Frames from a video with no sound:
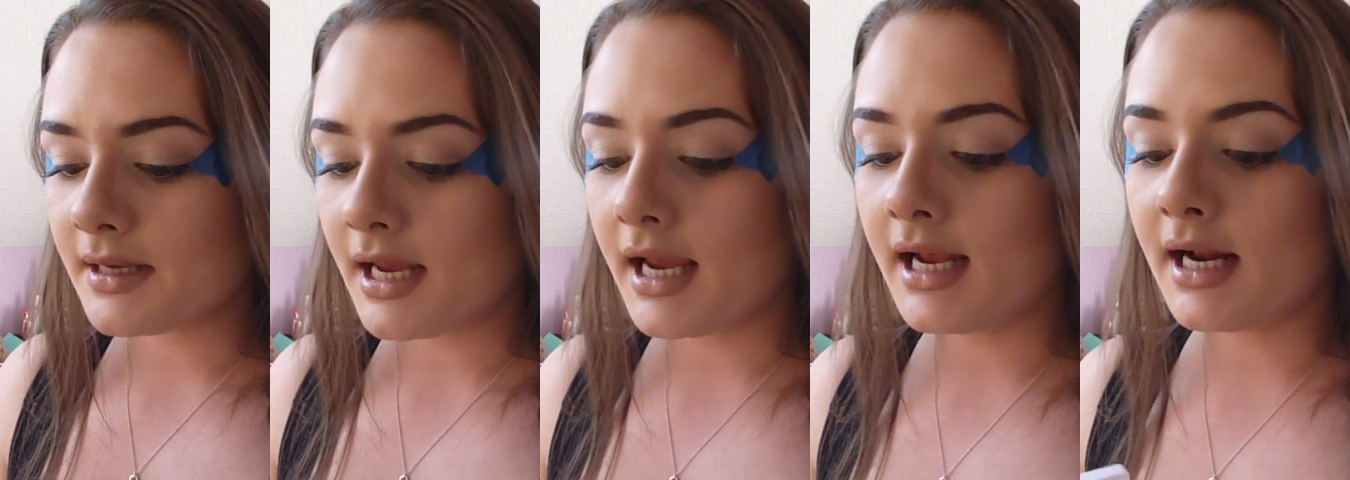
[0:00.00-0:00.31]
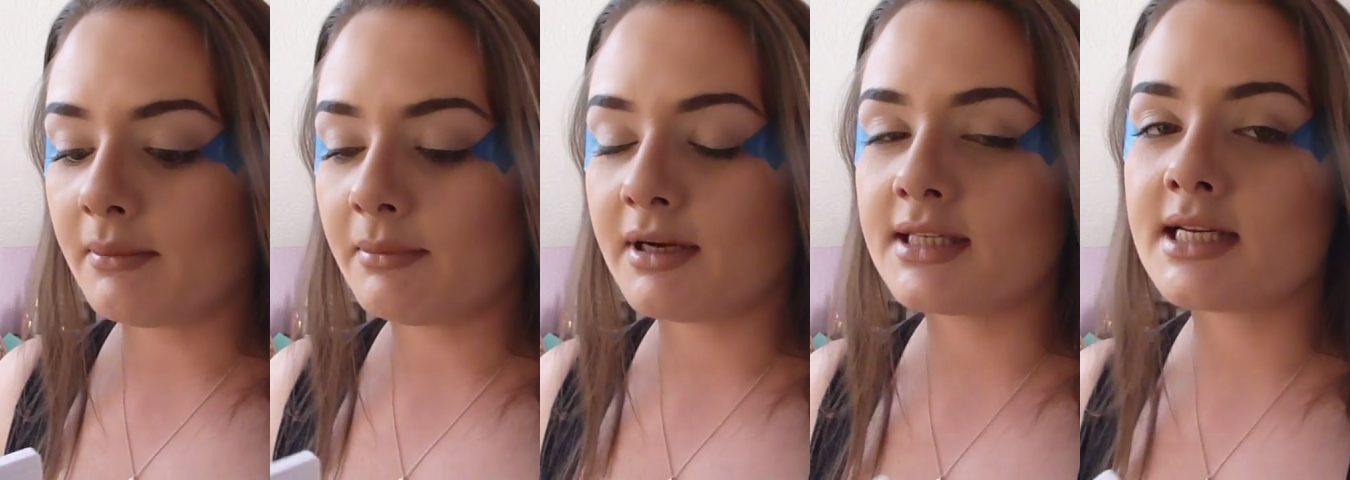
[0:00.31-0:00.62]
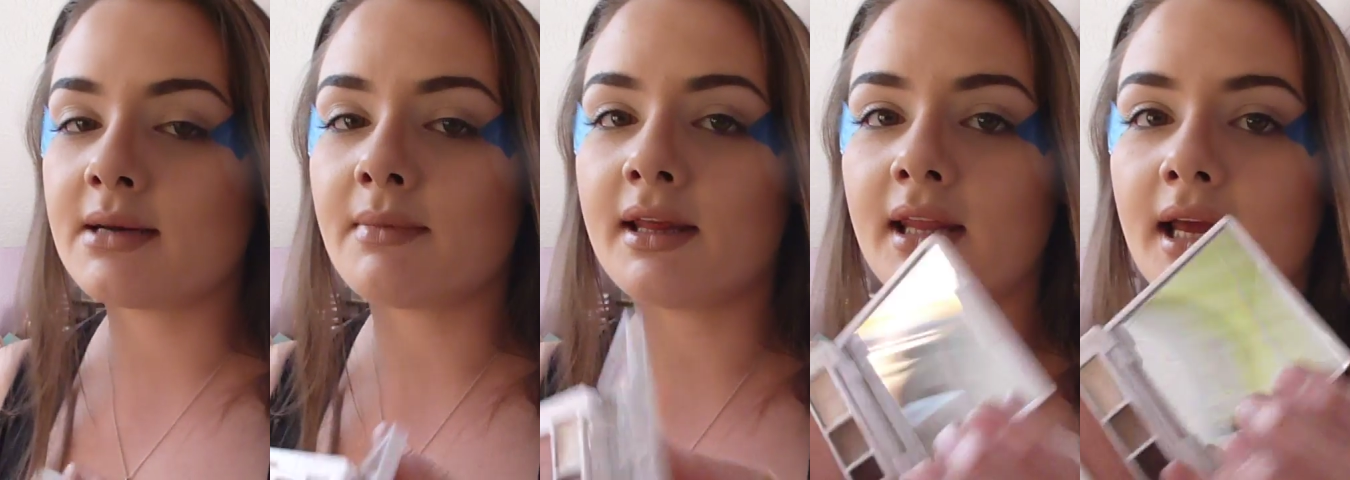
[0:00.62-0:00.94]
And I'm going to
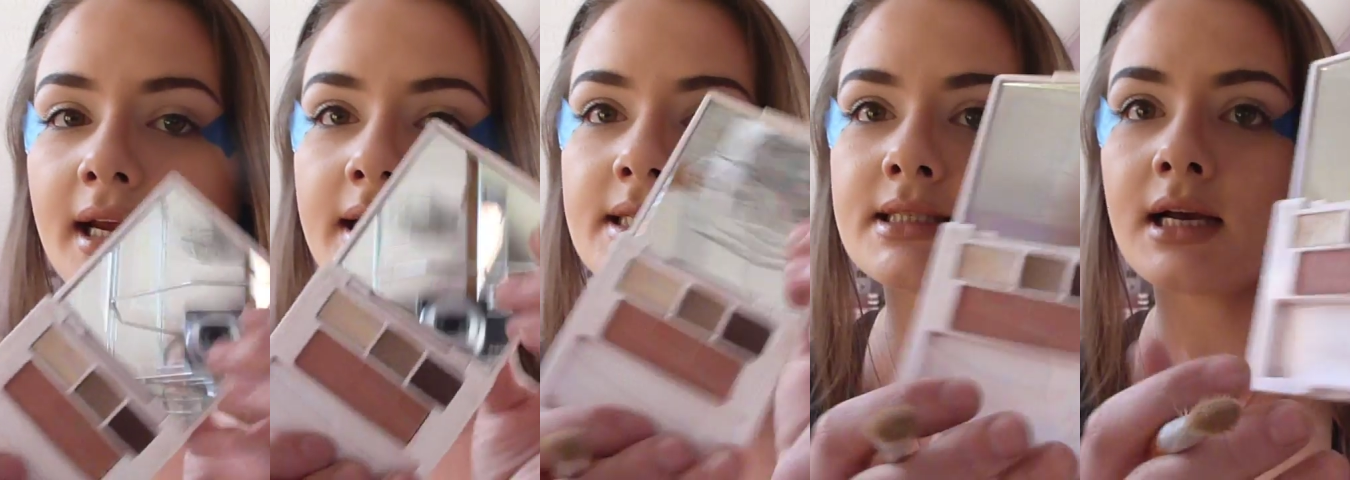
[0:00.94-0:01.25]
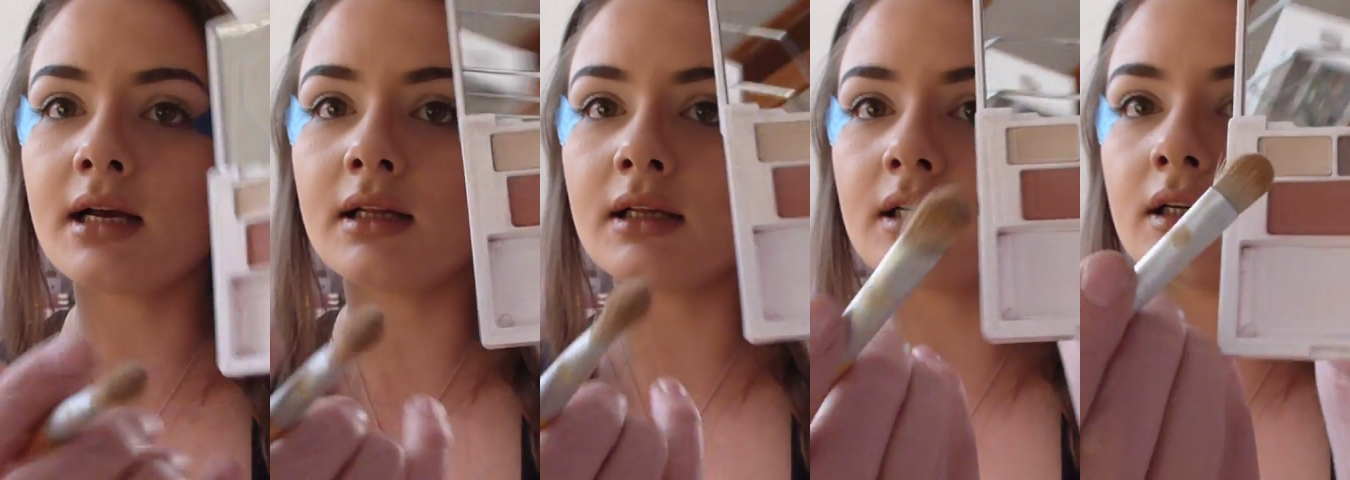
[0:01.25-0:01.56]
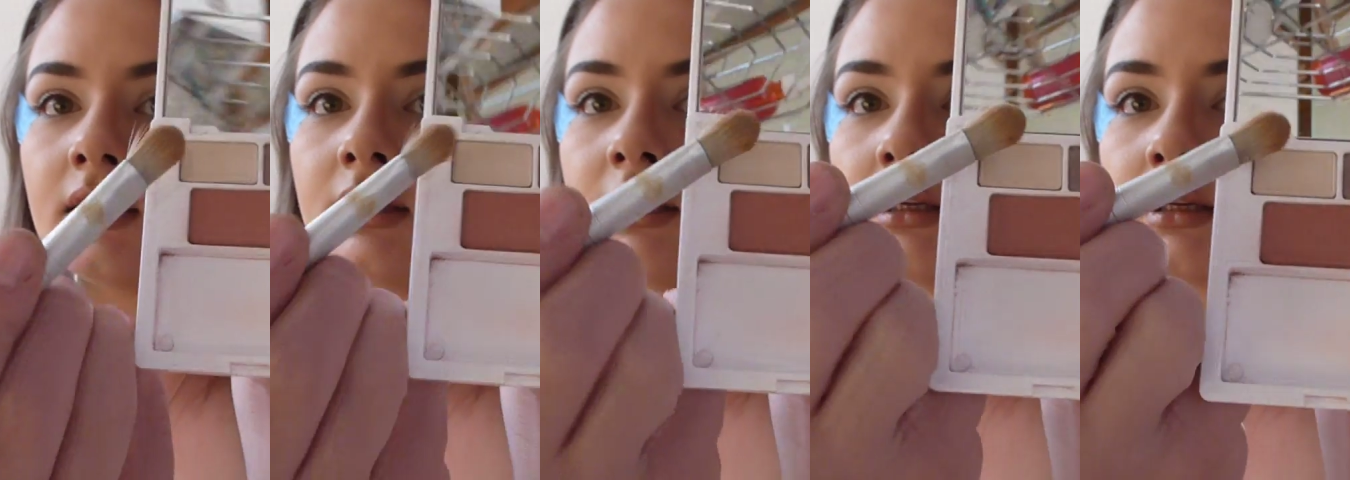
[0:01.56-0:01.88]
take my lightest
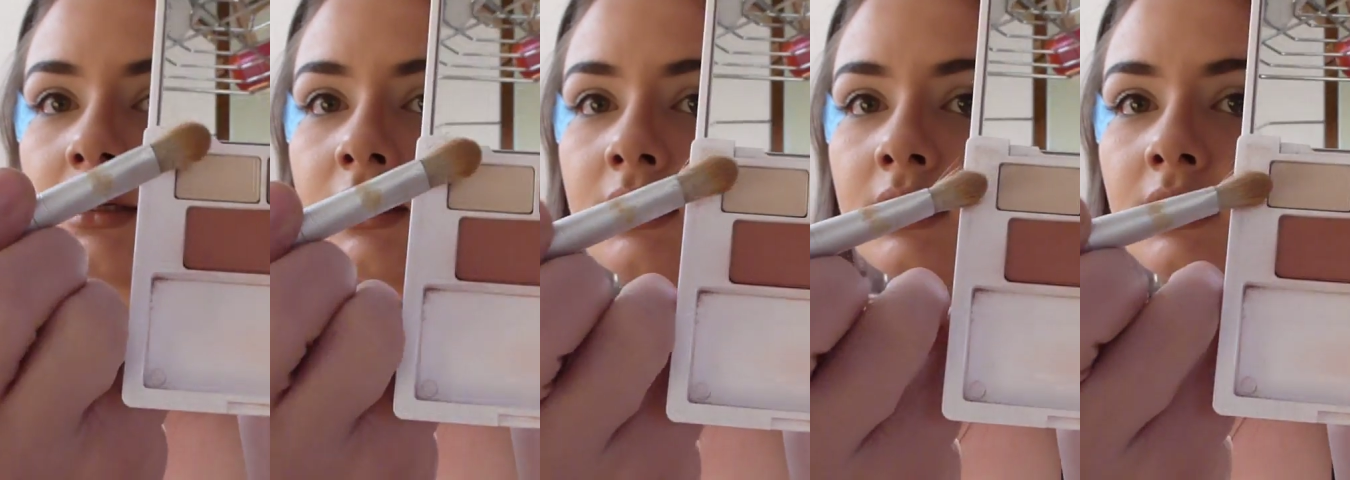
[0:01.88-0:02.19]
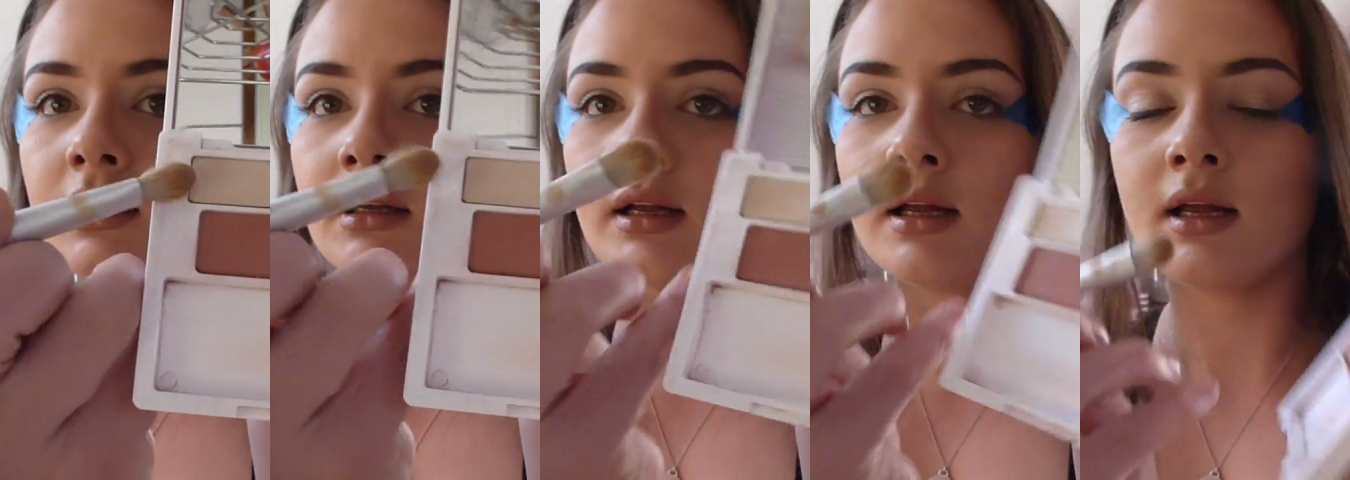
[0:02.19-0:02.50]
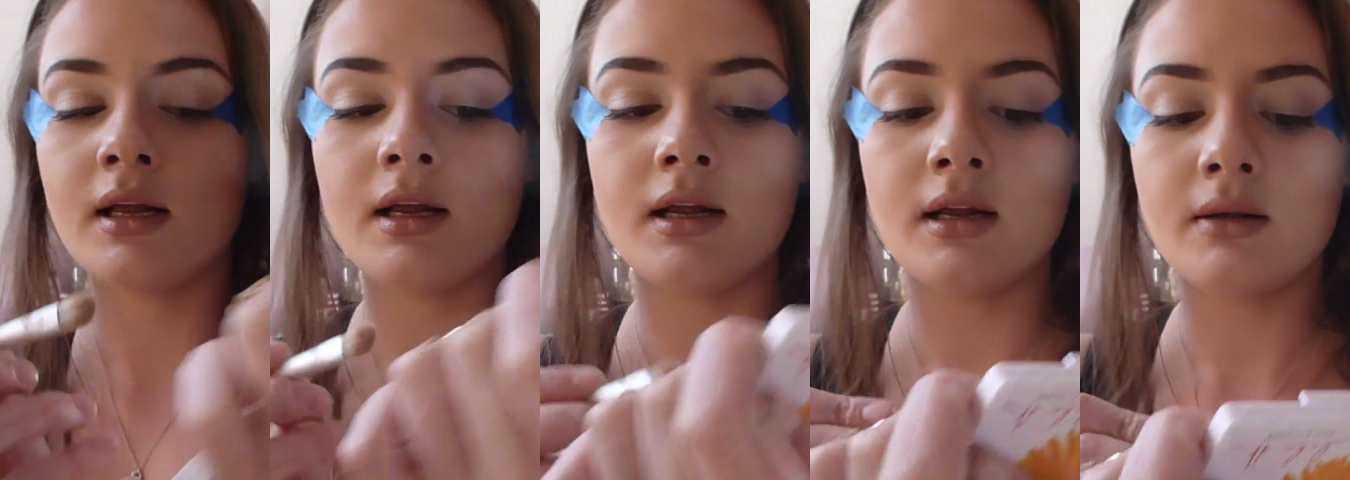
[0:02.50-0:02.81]
color,
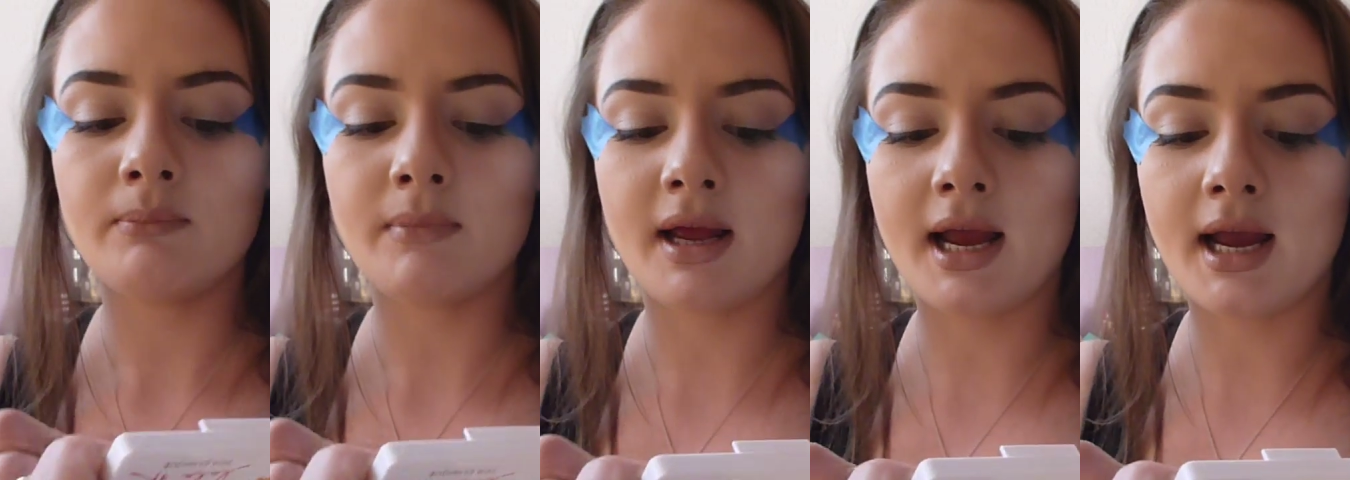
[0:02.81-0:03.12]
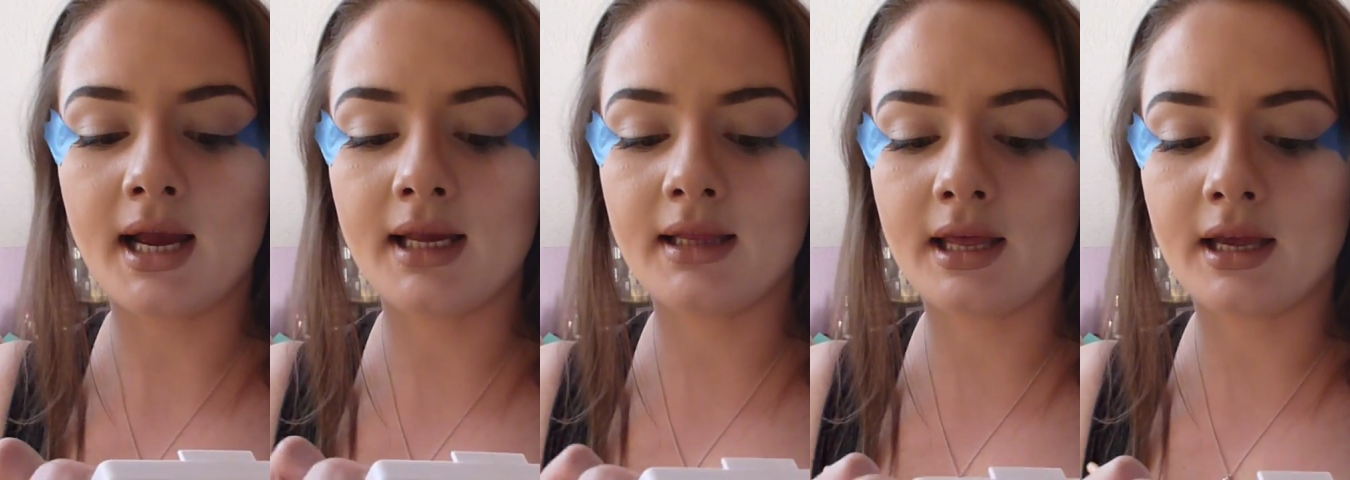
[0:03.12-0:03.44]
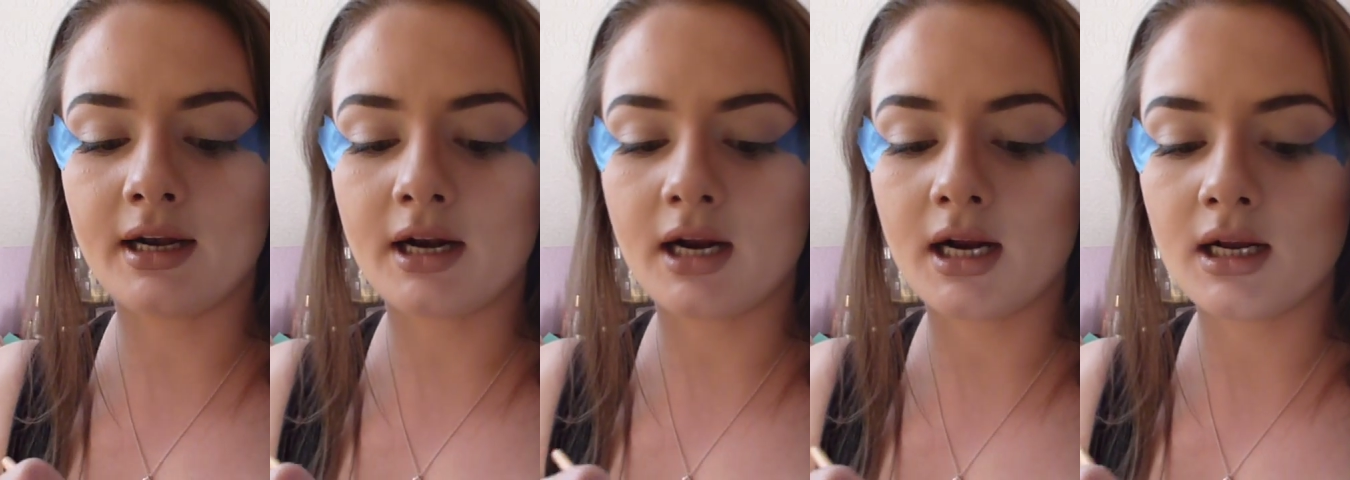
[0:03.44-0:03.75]
my
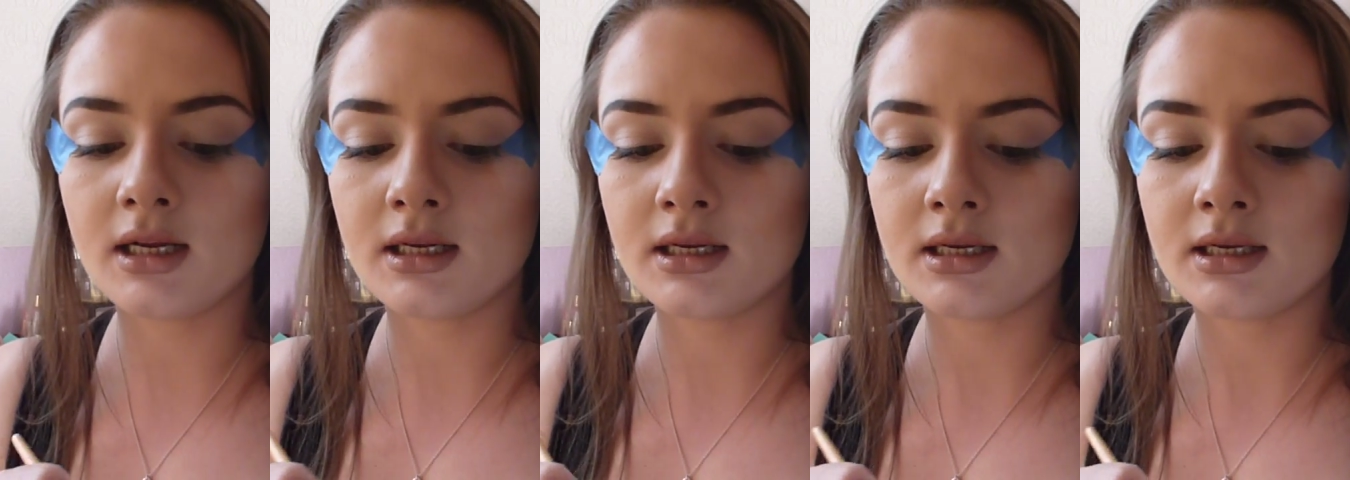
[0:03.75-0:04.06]
highlighter,